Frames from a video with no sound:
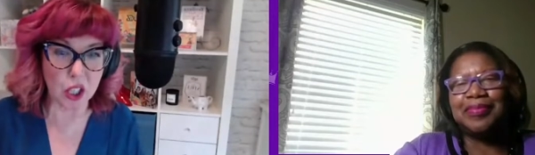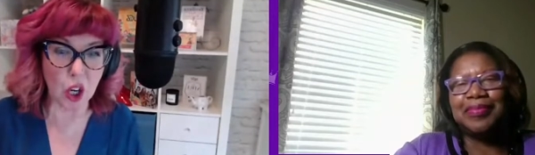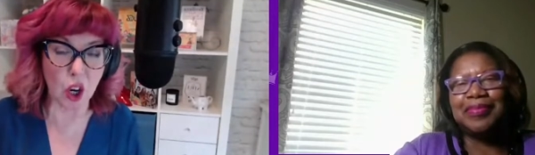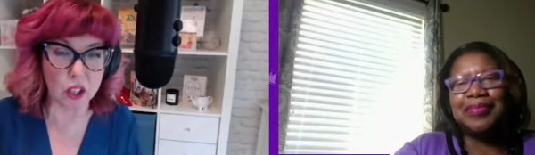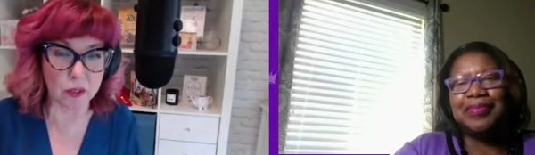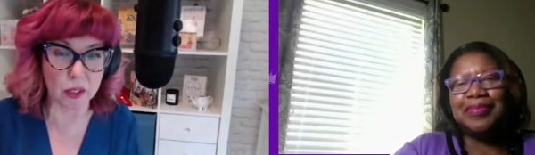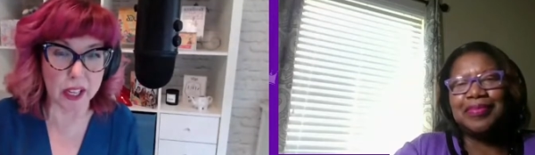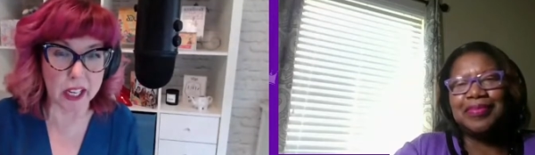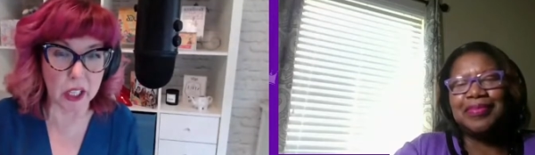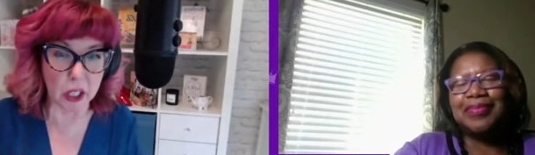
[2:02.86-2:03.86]
Speaker 1: an art of
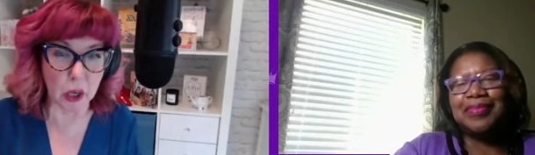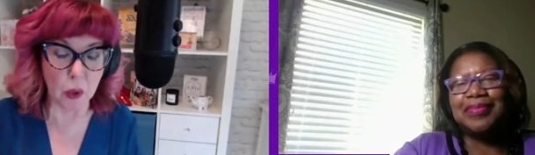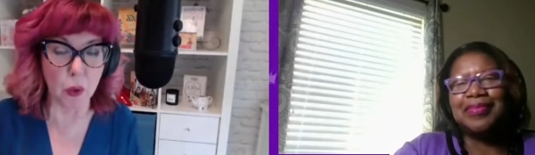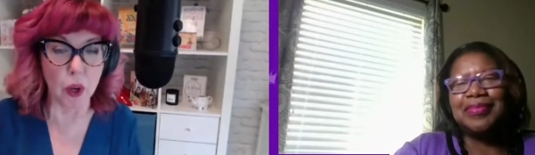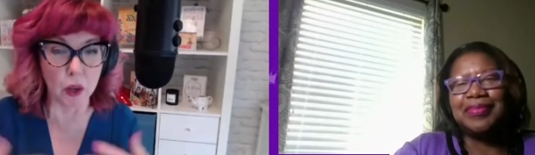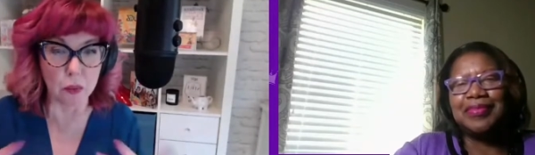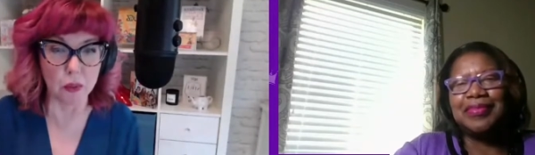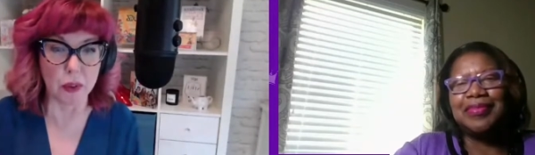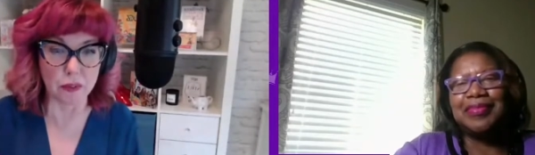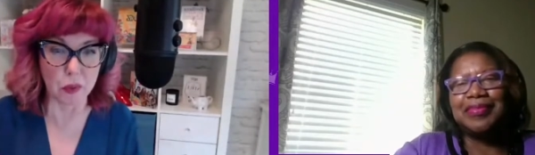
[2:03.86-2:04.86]
letting go and
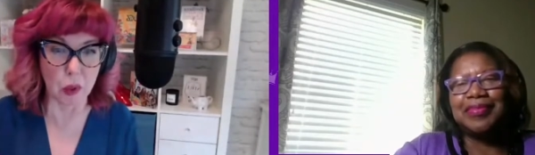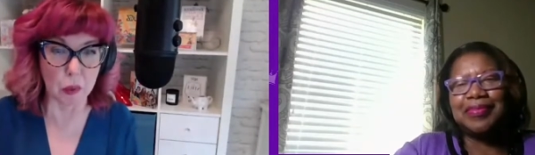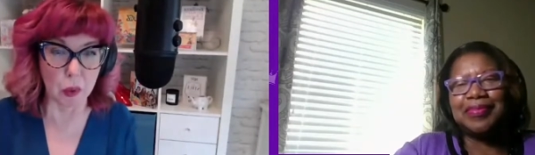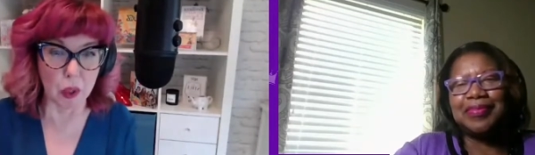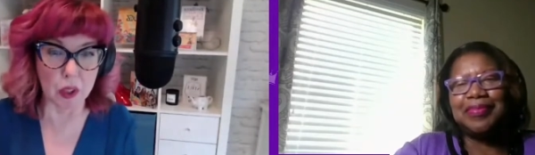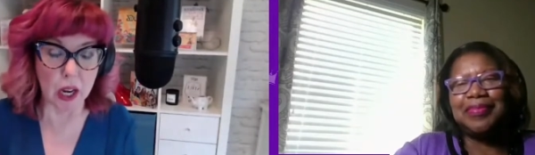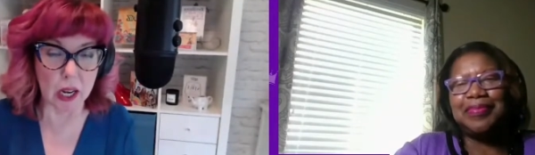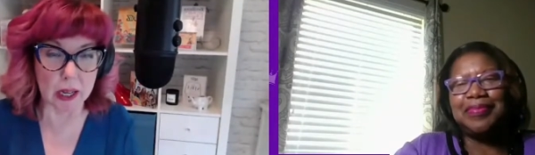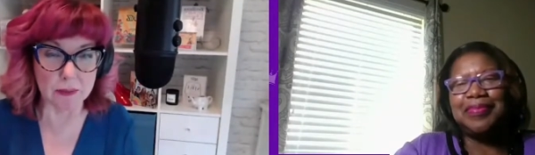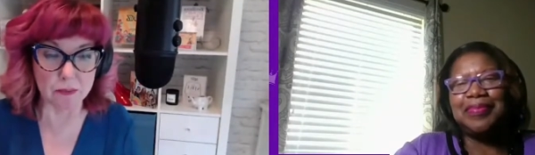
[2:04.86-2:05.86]
moving forward,
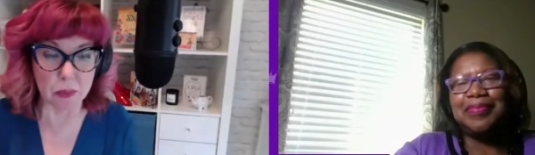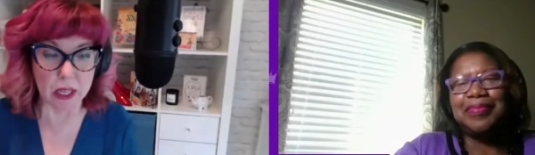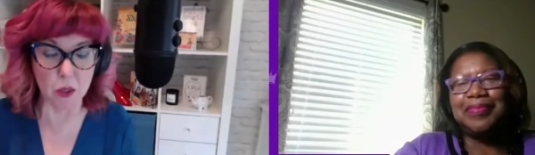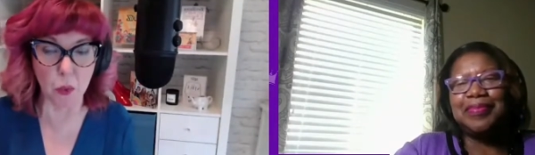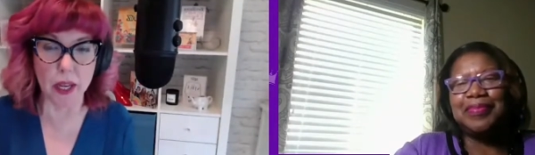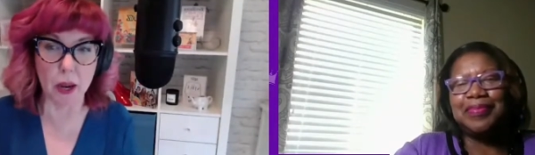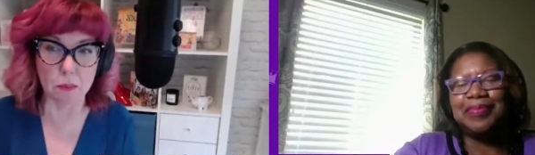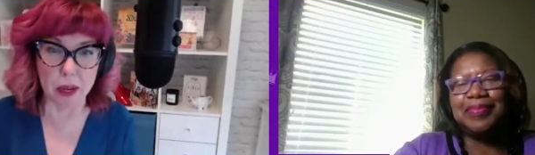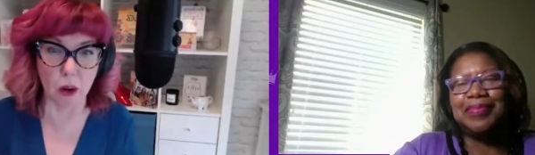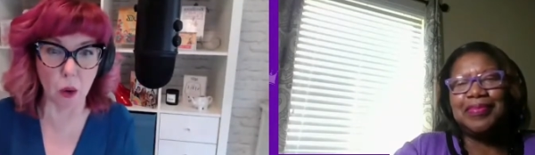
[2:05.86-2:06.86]
um, because we can't
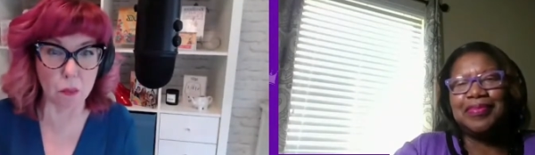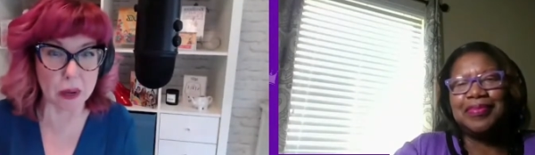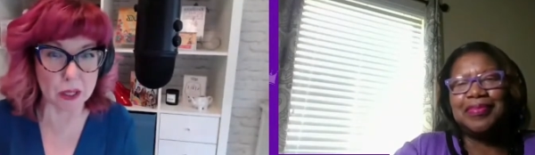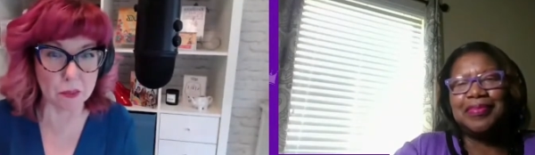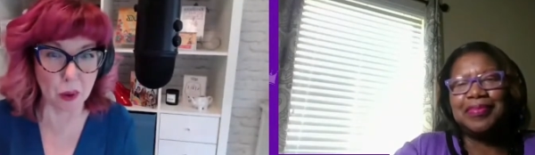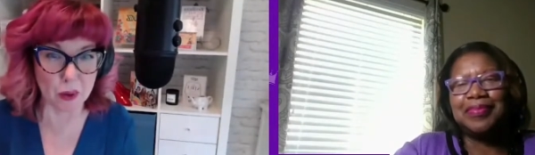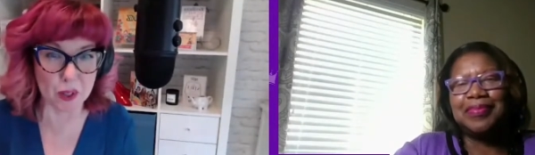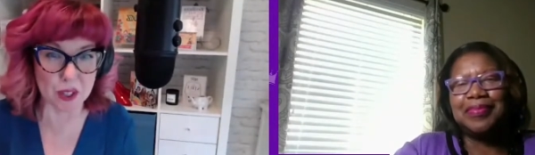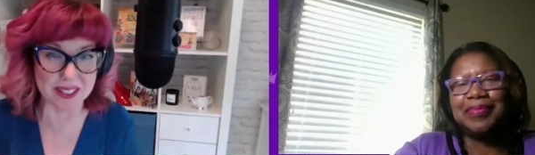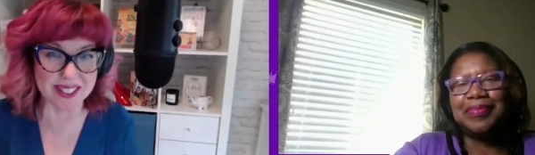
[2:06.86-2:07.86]
be our own best
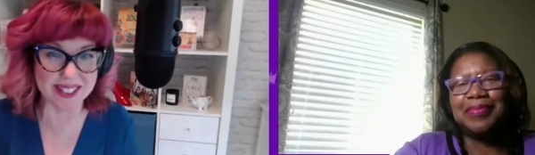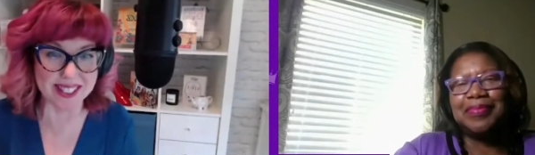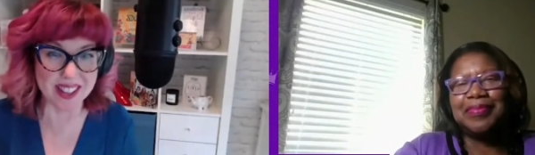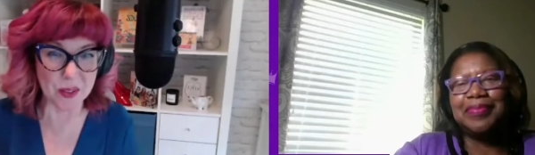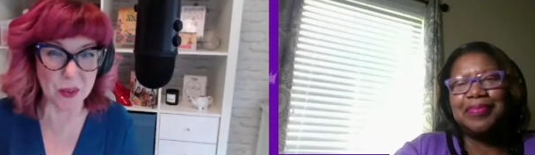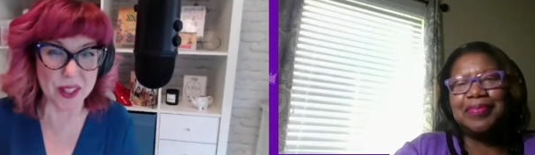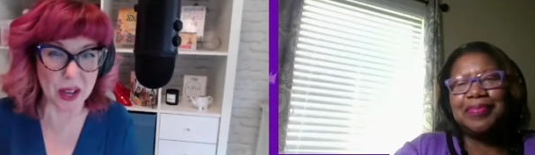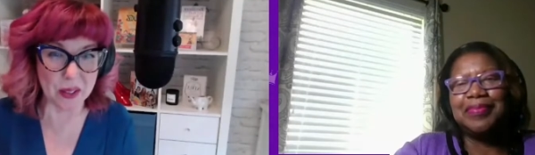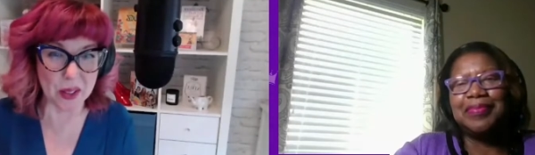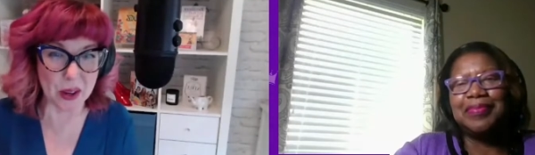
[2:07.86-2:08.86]
person
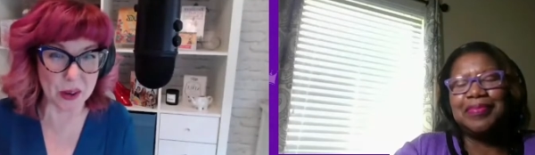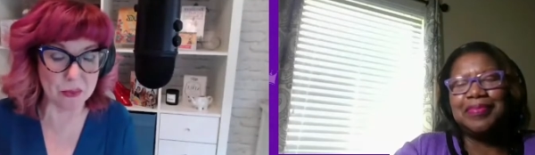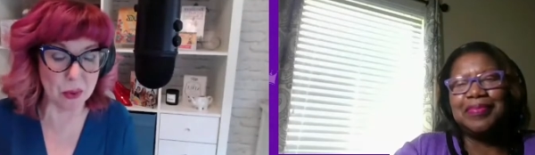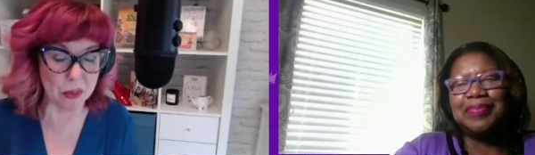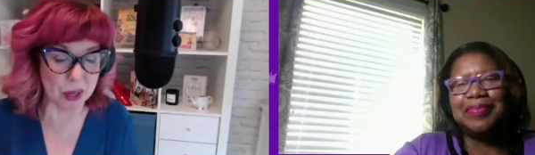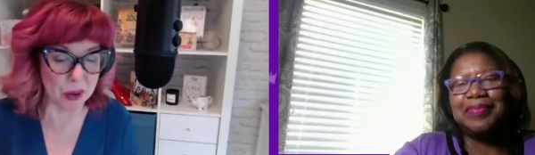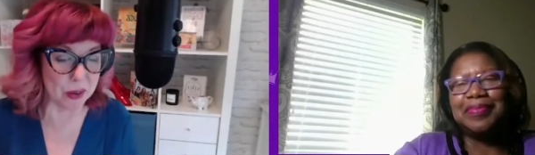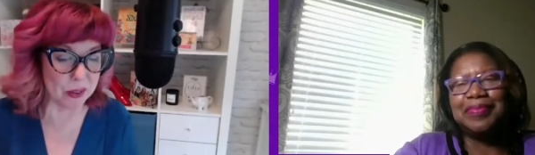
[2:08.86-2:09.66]
without the art of moving